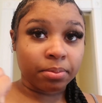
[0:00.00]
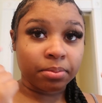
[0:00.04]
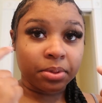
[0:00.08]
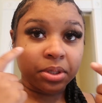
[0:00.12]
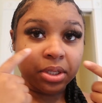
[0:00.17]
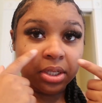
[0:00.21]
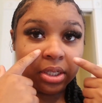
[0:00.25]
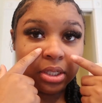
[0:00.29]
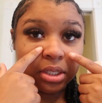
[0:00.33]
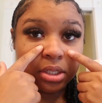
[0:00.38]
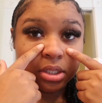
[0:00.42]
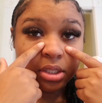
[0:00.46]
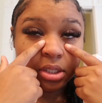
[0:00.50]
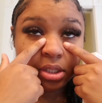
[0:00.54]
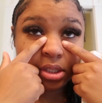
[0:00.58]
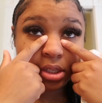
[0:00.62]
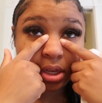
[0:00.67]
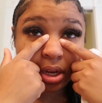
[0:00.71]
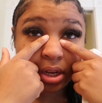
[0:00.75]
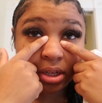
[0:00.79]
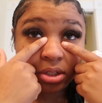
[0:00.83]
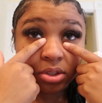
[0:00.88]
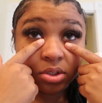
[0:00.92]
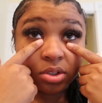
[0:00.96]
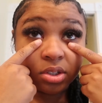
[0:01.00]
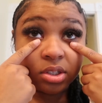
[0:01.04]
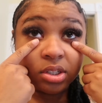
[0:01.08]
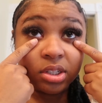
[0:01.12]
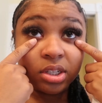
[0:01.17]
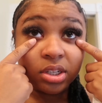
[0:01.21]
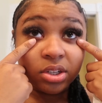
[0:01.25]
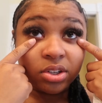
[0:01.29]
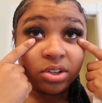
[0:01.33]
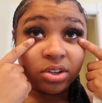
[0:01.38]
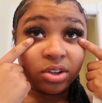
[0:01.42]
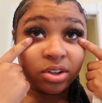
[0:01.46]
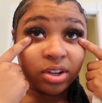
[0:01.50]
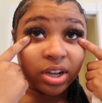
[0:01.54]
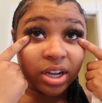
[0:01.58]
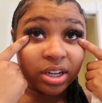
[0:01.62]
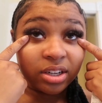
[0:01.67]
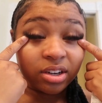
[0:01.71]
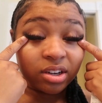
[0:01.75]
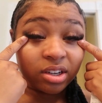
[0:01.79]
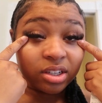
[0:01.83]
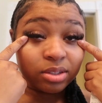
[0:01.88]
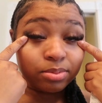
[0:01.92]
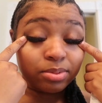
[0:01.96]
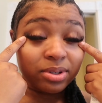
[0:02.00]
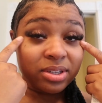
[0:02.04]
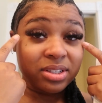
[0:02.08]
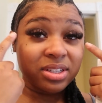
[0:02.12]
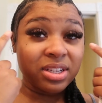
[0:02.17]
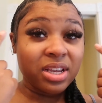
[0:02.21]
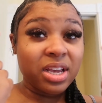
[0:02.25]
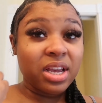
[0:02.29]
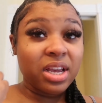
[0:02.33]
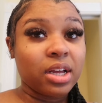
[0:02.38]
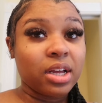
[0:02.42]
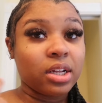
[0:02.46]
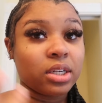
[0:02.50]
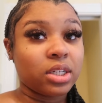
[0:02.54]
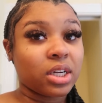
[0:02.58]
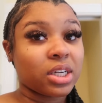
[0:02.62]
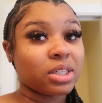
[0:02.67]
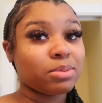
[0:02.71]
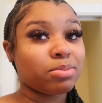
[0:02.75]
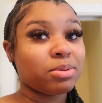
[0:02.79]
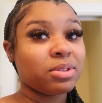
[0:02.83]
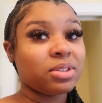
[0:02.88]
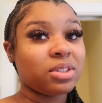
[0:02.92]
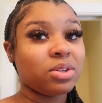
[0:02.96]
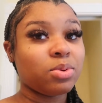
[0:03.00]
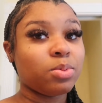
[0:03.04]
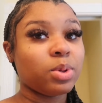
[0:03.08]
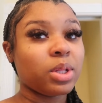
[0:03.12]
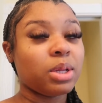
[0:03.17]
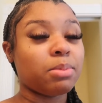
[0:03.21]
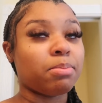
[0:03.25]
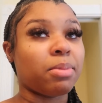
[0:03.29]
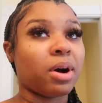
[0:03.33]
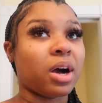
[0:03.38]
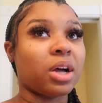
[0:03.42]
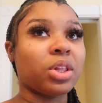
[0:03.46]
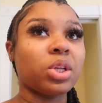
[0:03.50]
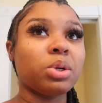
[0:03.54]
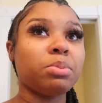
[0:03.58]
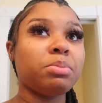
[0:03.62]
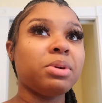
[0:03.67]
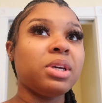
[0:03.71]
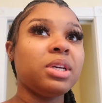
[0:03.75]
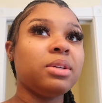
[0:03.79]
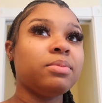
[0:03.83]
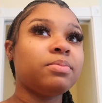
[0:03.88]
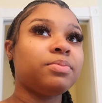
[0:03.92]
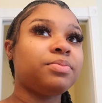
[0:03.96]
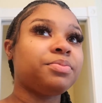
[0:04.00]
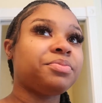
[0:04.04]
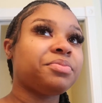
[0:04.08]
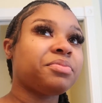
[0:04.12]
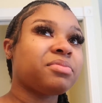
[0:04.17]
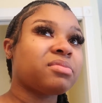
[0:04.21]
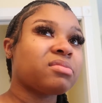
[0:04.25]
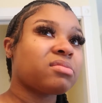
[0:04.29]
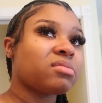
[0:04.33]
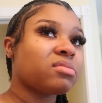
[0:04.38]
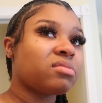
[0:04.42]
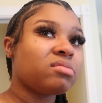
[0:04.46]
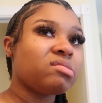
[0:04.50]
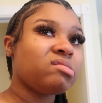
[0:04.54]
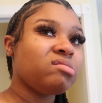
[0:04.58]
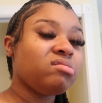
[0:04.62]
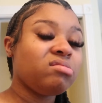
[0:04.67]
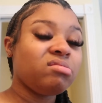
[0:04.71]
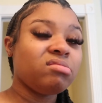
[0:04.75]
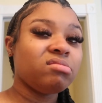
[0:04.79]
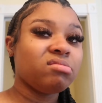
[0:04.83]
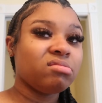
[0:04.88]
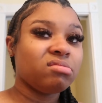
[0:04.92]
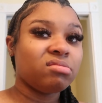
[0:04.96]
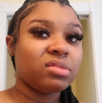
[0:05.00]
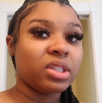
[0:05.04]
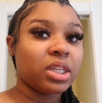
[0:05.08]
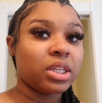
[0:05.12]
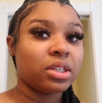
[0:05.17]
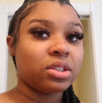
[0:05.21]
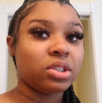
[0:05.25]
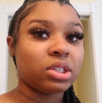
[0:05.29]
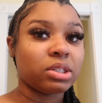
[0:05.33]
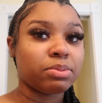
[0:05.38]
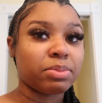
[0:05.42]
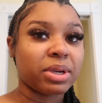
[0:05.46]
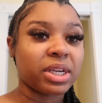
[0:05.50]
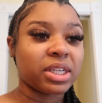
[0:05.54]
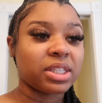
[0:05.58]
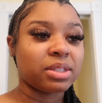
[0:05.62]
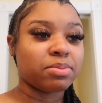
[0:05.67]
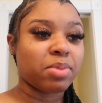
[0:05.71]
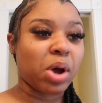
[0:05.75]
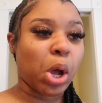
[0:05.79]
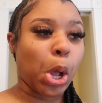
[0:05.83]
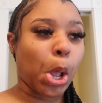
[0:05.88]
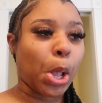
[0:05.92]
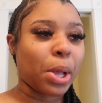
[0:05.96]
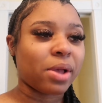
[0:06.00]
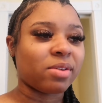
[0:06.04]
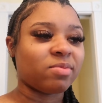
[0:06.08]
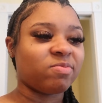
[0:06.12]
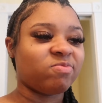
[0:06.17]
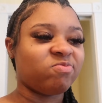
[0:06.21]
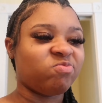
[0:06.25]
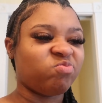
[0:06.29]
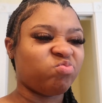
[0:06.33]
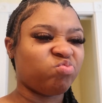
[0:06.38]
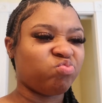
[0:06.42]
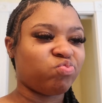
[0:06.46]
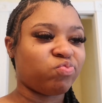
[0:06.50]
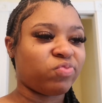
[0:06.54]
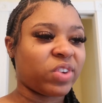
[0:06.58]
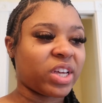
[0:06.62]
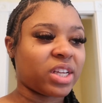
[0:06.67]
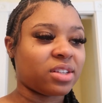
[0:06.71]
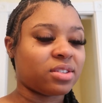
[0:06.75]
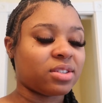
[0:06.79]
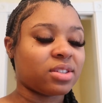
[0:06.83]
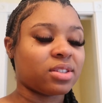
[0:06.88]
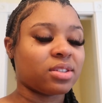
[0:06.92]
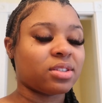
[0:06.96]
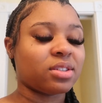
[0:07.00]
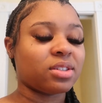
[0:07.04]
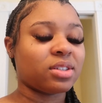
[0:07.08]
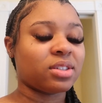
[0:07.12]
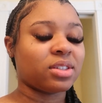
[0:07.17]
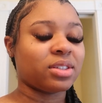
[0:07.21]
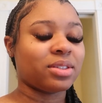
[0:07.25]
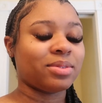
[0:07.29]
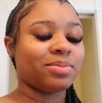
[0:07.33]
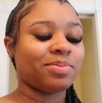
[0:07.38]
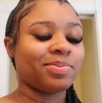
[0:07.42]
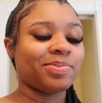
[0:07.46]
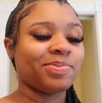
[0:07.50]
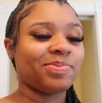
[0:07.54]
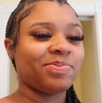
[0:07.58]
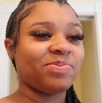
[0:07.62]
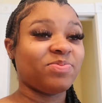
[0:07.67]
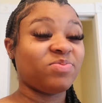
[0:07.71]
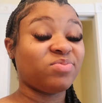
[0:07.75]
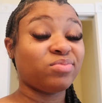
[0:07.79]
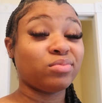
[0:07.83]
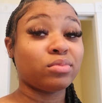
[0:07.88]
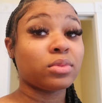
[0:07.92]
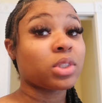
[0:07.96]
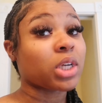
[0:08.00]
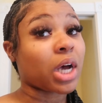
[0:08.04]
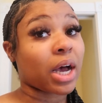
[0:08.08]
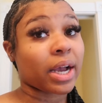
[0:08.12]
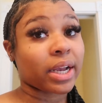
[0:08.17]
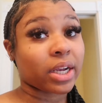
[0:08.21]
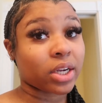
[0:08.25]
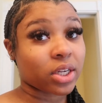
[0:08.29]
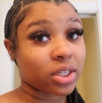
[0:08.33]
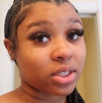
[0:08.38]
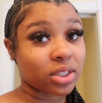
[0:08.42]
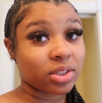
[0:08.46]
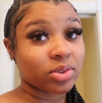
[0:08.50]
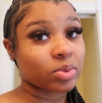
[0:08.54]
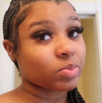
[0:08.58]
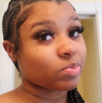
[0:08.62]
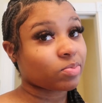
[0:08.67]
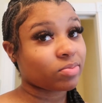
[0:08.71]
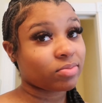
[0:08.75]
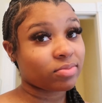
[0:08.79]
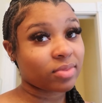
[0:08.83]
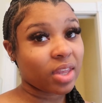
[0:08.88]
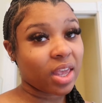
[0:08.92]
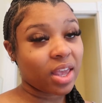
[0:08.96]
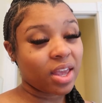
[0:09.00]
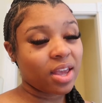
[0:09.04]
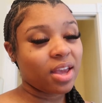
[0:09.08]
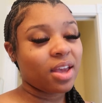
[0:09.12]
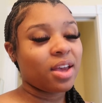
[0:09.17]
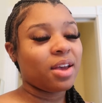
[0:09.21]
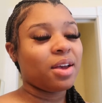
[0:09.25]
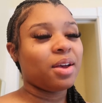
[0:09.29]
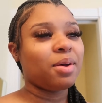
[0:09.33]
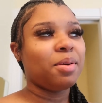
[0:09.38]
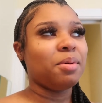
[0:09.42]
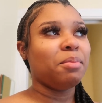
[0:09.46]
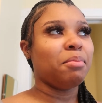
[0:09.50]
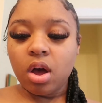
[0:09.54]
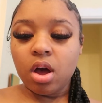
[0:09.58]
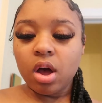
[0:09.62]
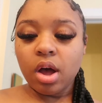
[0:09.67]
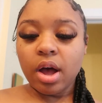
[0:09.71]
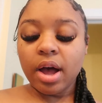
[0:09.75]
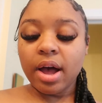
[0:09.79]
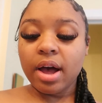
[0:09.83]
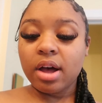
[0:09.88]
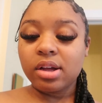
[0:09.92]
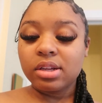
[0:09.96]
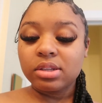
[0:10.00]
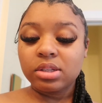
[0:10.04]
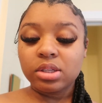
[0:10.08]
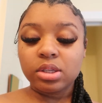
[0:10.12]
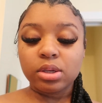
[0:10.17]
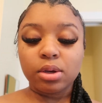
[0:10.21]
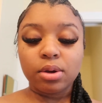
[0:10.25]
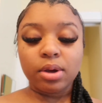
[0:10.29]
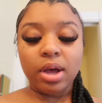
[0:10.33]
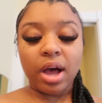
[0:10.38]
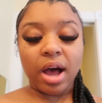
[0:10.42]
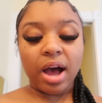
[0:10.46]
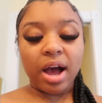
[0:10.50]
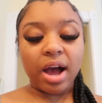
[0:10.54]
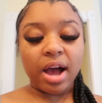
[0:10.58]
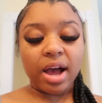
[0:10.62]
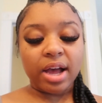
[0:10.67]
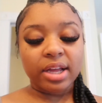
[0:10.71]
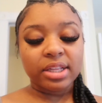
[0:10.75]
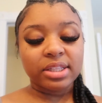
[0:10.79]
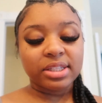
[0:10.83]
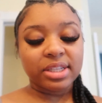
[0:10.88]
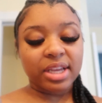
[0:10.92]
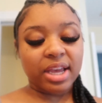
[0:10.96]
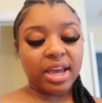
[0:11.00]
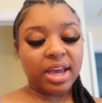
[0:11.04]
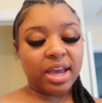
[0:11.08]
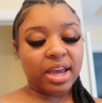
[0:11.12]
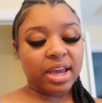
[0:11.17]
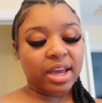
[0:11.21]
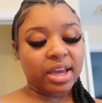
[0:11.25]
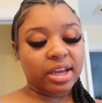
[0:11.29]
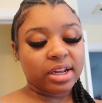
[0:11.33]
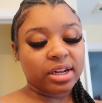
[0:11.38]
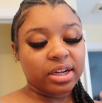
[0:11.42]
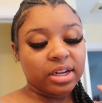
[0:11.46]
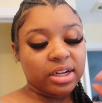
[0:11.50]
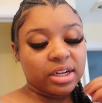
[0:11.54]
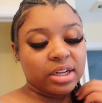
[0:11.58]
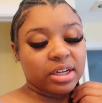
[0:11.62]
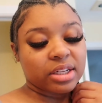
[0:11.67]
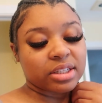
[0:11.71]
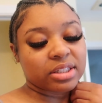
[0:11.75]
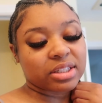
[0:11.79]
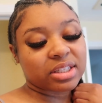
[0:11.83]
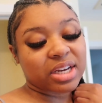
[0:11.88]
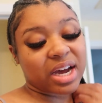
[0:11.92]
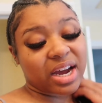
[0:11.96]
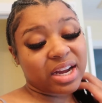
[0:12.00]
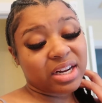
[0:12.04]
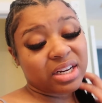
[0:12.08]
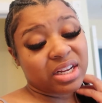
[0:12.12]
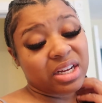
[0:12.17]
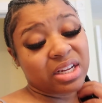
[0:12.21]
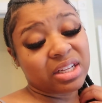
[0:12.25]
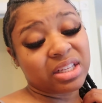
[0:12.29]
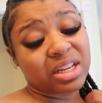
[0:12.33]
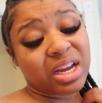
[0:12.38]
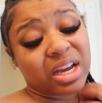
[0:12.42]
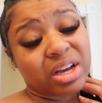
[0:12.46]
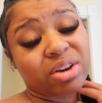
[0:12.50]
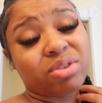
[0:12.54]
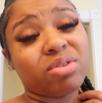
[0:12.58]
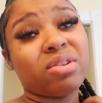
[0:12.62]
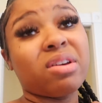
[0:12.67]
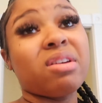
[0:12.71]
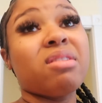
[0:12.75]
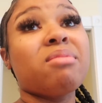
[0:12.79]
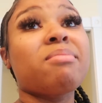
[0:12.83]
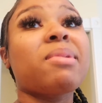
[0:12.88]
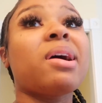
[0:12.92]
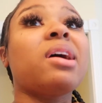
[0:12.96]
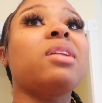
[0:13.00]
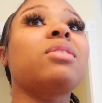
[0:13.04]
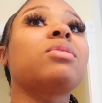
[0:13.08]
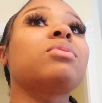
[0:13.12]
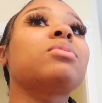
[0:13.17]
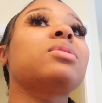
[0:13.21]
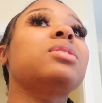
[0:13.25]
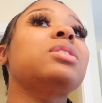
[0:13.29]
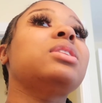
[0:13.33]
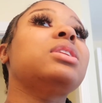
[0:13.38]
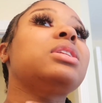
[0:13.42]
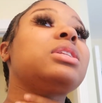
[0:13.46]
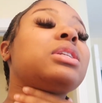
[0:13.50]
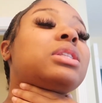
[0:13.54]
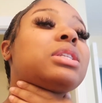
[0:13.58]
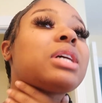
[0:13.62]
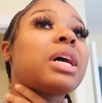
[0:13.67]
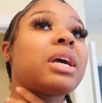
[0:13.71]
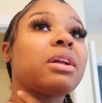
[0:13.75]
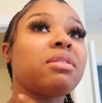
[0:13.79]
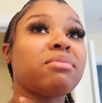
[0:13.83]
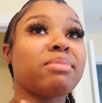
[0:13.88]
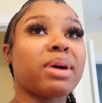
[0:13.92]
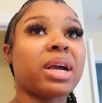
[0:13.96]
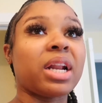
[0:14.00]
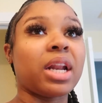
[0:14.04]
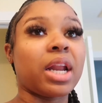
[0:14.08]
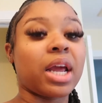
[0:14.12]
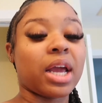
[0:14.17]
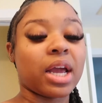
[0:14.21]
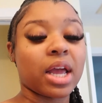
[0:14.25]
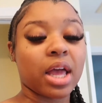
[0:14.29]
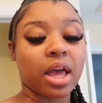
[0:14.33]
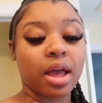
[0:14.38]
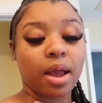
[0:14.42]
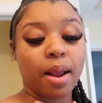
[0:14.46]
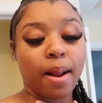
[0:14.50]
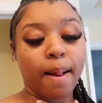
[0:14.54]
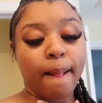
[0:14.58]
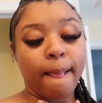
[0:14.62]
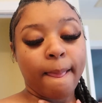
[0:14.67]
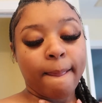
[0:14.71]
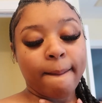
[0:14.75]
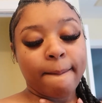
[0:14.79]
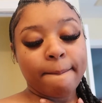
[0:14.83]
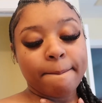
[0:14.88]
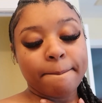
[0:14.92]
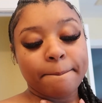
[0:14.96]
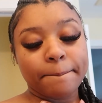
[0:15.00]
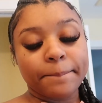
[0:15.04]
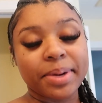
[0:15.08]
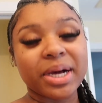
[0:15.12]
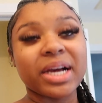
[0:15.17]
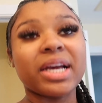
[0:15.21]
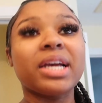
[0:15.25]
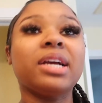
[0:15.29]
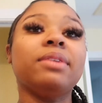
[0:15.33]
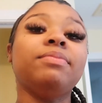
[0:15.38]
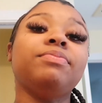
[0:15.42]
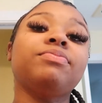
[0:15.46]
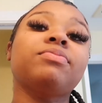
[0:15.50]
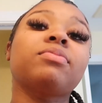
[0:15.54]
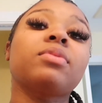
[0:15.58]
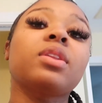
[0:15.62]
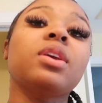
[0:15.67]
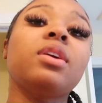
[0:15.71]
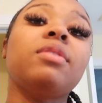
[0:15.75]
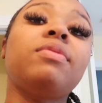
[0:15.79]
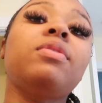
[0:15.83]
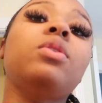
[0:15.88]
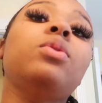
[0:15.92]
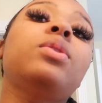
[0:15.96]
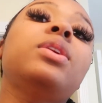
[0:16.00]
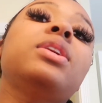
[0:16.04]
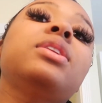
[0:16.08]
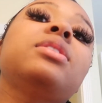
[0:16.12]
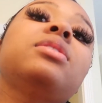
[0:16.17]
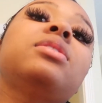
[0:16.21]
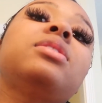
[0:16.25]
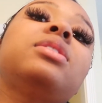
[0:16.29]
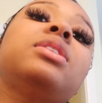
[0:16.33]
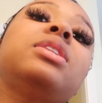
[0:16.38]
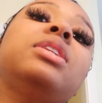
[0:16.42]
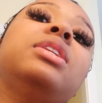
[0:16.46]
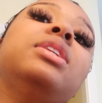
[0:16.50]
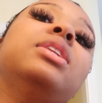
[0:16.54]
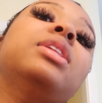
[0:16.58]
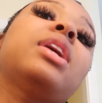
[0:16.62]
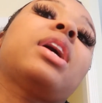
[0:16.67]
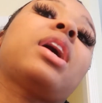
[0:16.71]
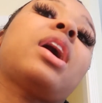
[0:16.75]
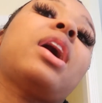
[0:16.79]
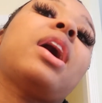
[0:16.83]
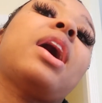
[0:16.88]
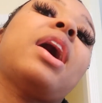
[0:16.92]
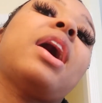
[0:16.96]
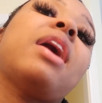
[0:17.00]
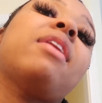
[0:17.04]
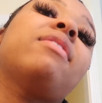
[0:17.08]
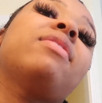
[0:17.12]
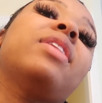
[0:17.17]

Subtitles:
because as you can see, your girl got dark spots. Dark spots don't really bother me. It just makes my face look tired. I also got a tightening neck cream. I don't really need to tighten my neck, but if you could see, like I have